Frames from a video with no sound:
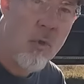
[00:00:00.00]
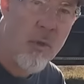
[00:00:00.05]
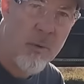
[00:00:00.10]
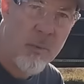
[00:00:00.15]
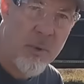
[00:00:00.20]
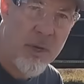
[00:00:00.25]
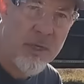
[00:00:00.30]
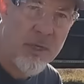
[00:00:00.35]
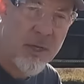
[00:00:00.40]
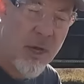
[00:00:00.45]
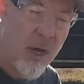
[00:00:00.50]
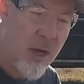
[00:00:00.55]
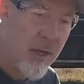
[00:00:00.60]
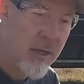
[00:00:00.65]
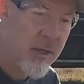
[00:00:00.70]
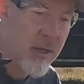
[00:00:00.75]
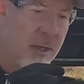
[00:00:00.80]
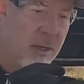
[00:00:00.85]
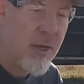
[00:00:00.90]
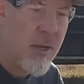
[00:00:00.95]
that we
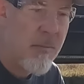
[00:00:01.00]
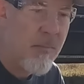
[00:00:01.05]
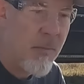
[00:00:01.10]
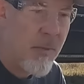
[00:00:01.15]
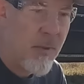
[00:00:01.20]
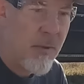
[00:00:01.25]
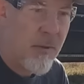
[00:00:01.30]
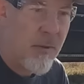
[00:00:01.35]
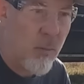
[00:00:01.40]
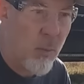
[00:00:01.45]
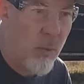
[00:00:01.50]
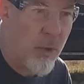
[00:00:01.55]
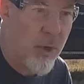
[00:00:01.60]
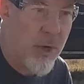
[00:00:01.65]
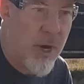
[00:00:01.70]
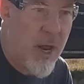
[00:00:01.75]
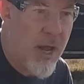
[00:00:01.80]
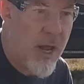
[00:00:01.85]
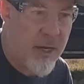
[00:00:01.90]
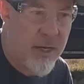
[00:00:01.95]
dug, we're
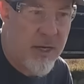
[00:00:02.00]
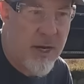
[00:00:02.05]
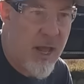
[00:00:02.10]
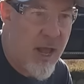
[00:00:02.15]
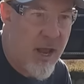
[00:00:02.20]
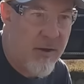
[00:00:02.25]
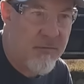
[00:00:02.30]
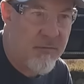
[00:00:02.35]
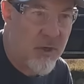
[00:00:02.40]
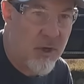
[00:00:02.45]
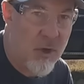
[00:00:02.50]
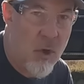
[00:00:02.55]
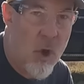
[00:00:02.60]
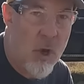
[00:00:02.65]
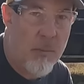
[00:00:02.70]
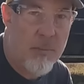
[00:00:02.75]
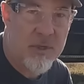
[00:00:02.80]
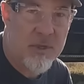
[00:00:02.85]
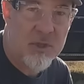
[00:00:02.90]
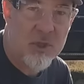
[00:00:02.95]
not going to have to go
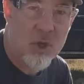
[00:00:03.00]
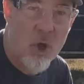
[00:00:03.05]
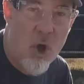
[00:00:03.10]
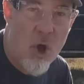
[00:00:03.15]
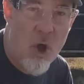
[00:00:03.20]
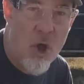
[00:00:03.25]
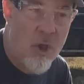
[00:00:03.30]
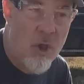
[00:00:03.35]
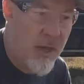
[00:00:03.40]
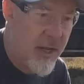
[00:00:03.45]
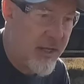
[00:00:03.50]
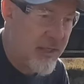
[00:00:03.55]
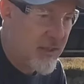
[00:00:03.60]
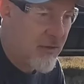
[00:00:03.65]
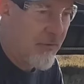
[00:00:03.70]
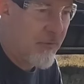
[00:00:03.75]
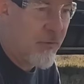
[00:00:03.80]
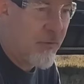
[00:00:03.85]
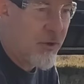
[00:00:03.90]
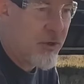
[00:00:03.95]
up as tall as
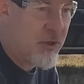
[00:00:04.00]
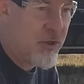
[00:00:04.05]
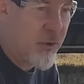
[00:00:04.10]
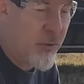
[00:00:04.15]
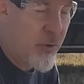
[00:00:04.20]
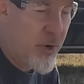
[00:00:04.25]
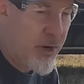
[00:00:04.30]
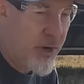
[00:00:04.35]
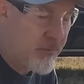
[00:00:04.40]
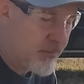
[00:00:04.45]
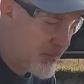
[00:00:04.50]
the first 3.